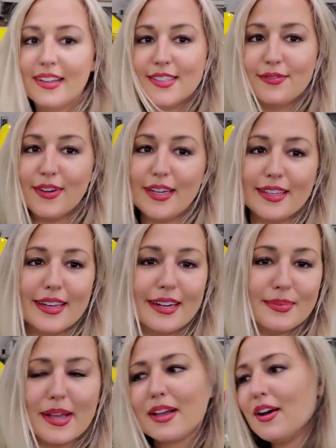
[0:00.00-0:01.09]
It's funny that
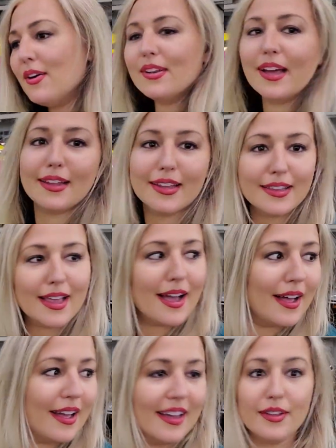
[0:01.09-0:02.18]
I'm like, oh, la, la,
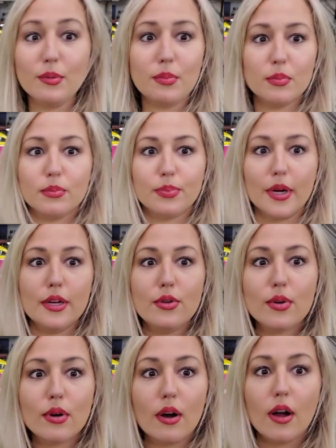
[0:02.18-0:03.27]
la. Oh, brand new
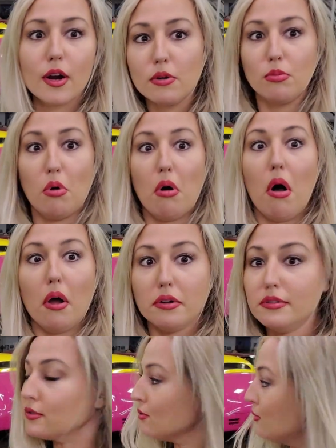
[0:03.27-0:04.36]
car?
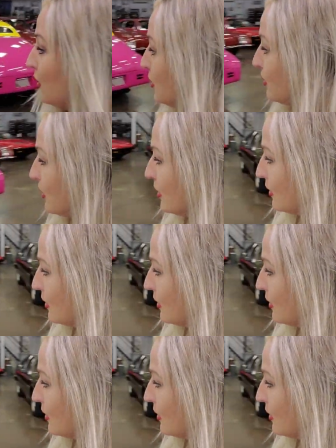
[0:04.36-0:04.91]
What? Whatever.